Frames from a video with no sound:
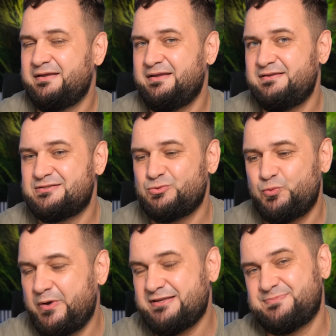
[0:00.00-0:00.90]
is
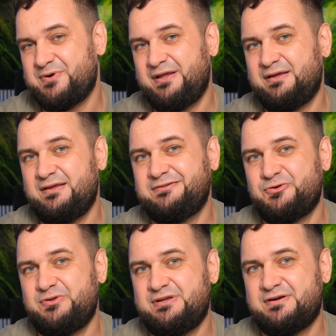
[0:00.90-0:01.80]
whispering in
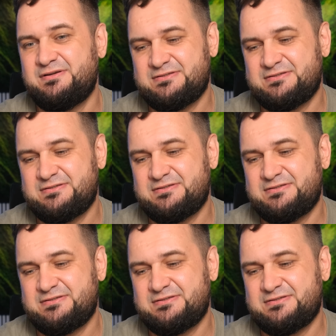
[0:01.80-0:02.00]
your ear.